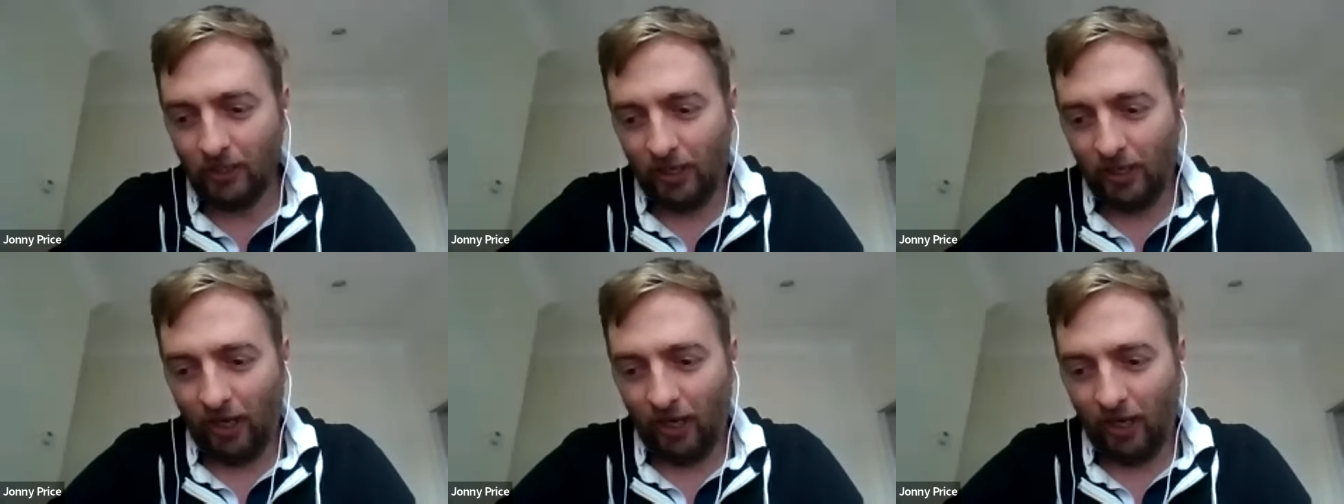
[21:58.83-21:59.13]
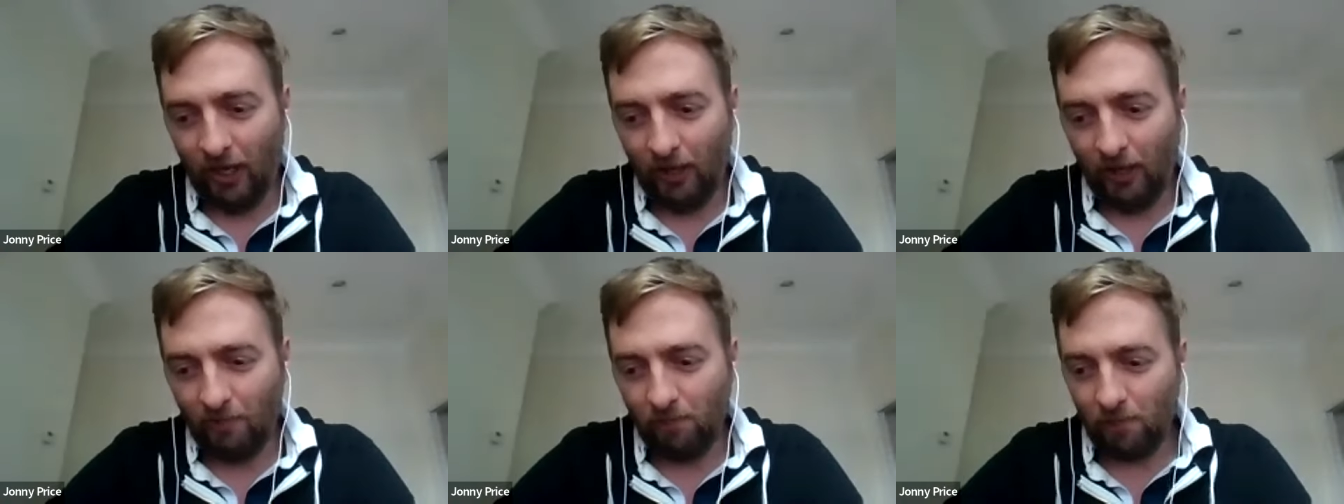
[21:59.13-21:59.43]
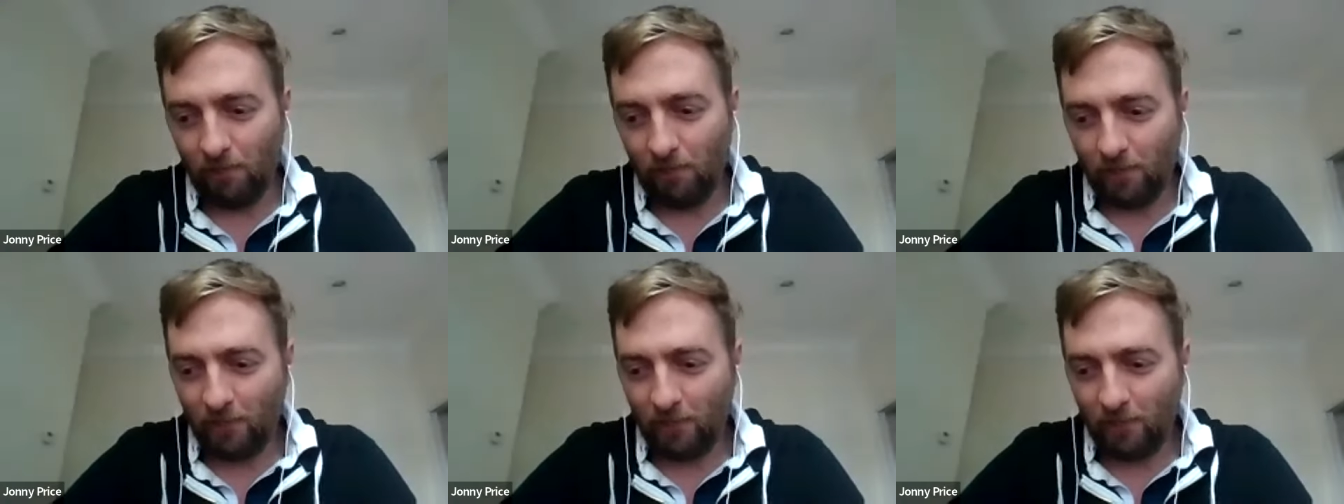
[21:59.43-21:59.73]

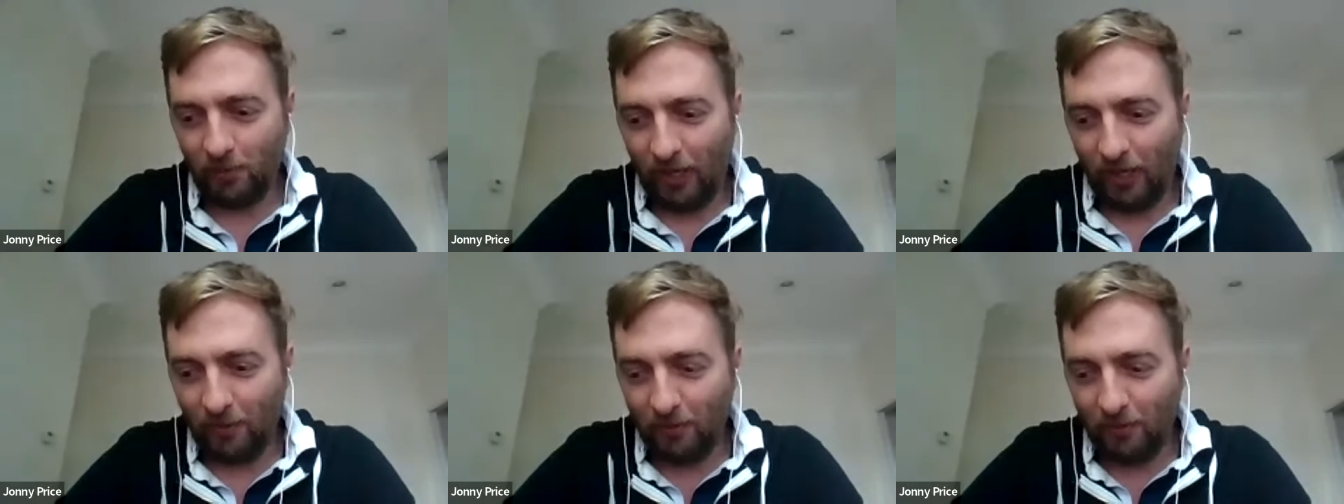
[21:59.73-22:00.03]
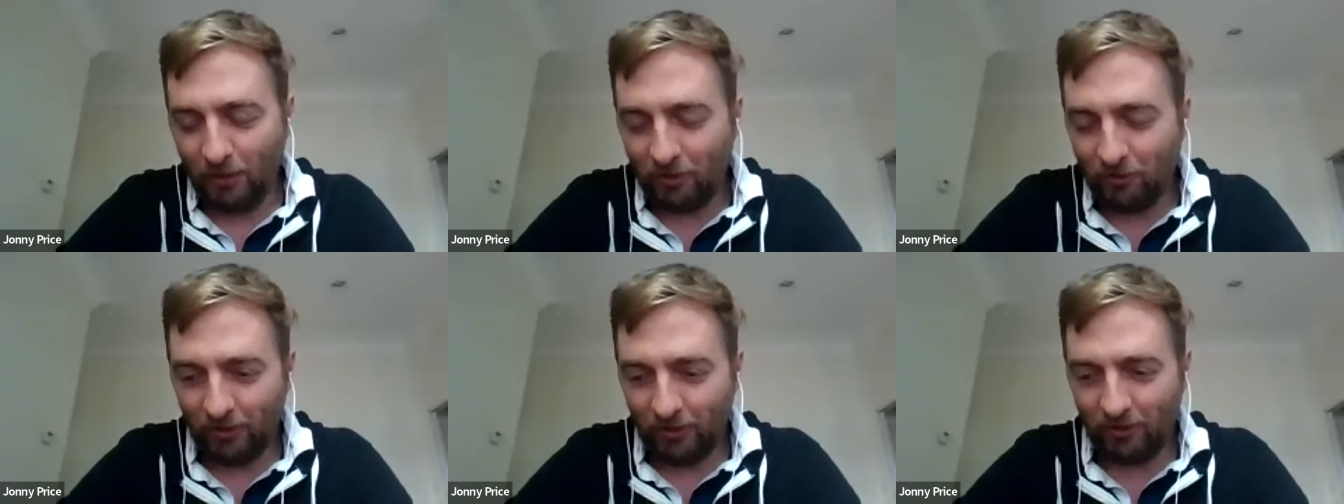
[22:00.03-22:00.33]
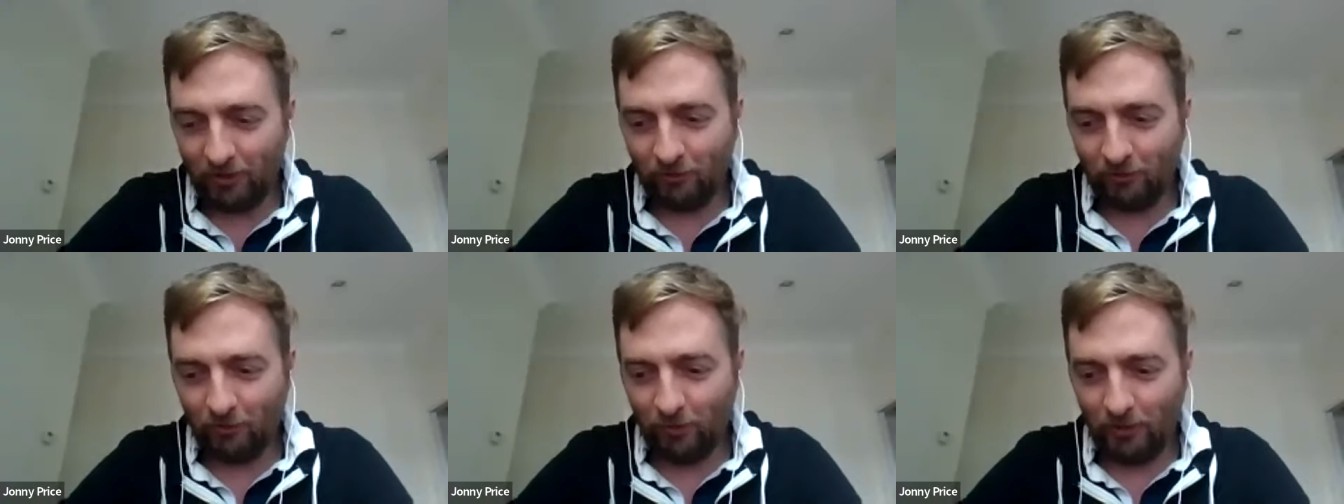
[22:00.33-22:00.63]
Um, but I
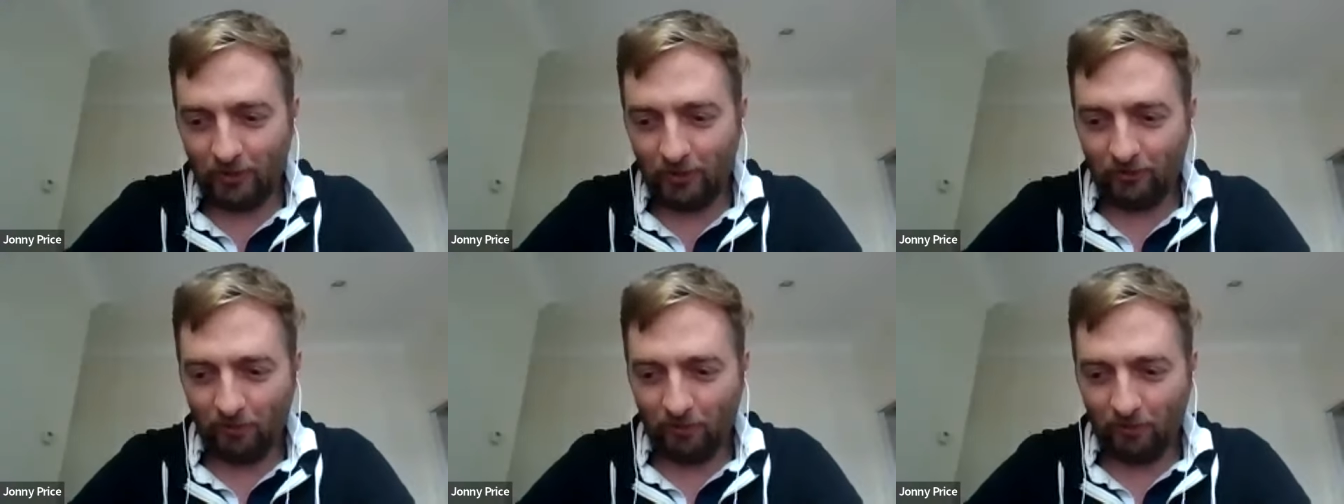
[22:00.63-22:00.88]
basically tweeted at